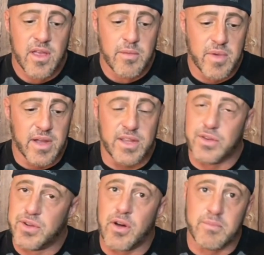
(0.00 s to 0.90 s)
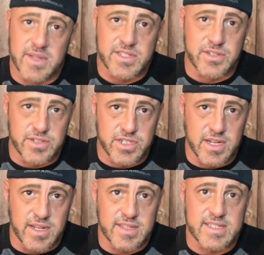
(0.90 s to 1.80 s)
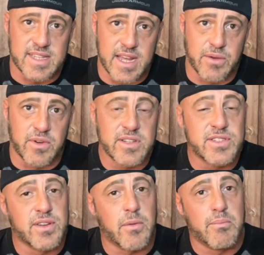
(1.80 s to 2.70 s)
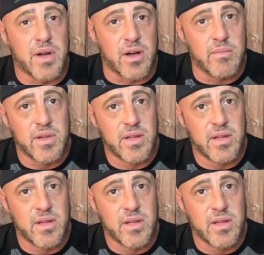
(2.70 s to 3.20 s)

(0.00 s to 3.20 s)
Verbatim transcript: but you don't miss your shit. The second one is you don't bump.